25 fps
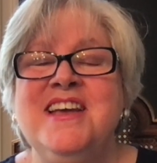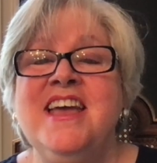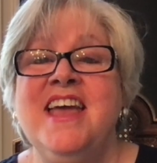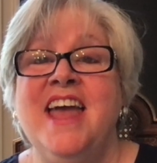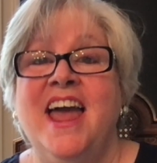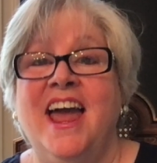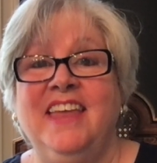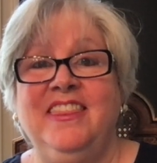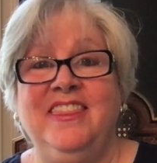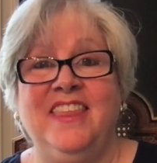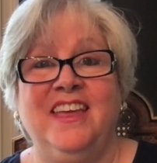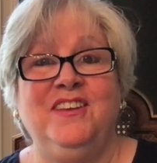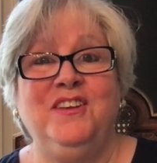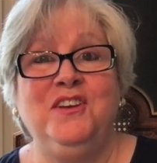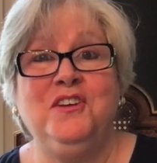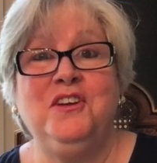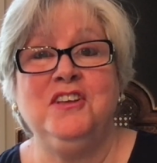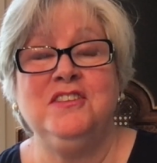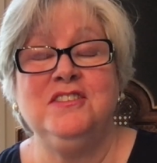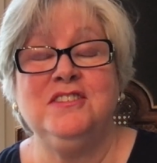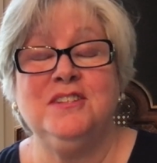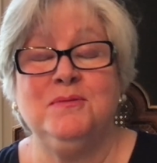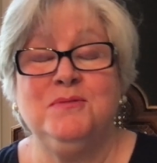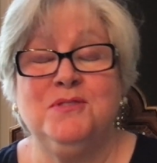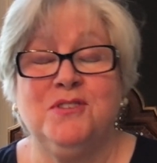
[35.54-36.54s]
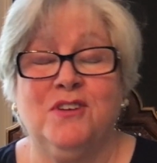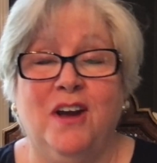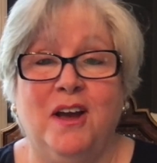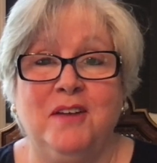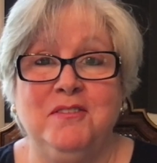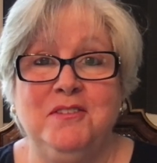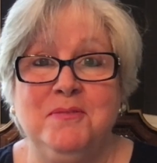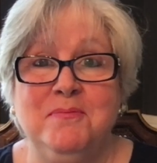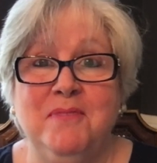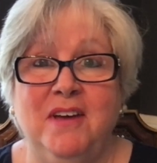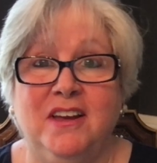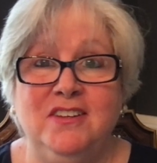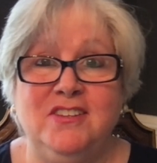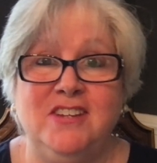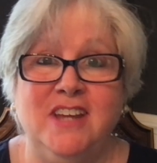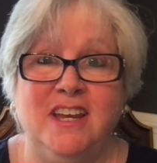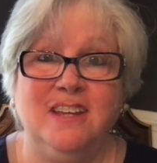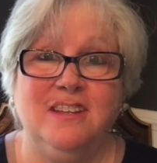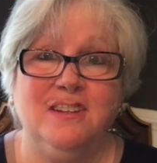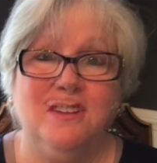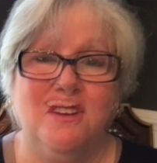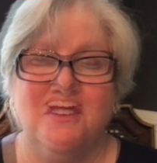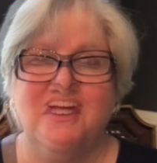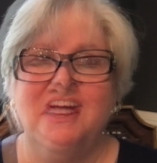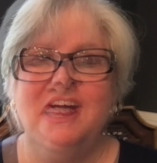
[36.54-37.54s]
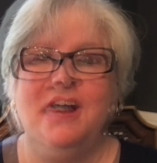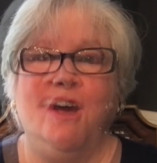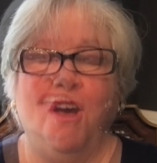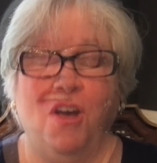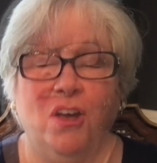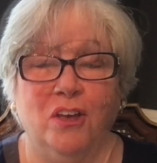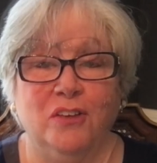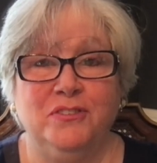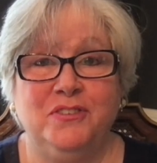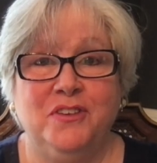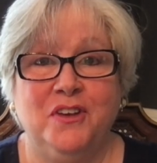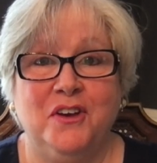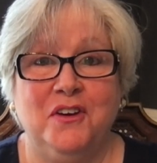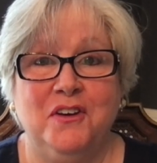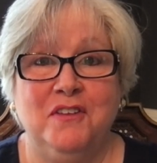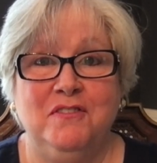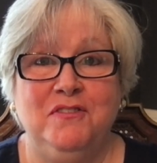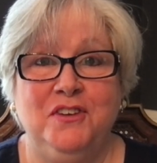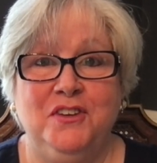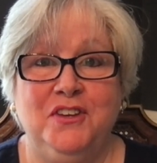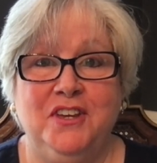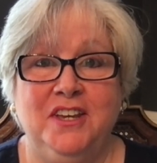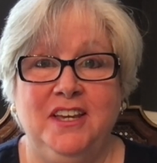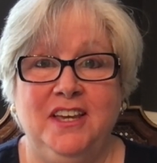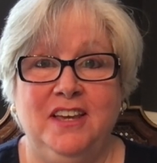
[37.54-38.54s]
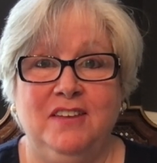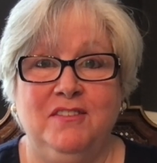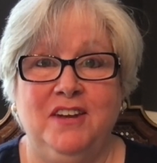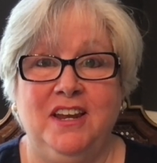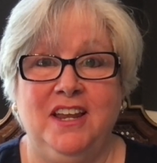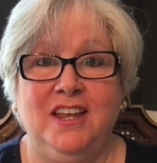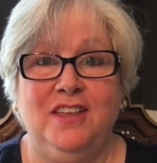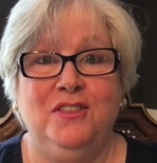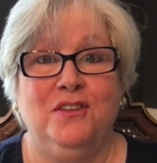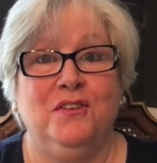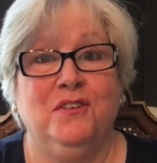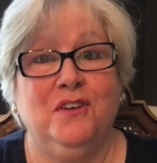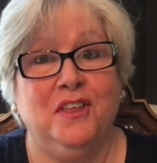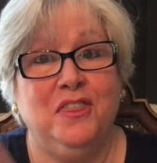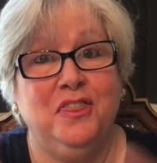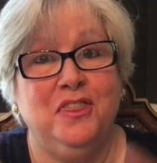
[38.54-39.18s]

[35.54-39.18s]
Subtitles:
And then you can subscribe to my channel. Also, if you could give it either a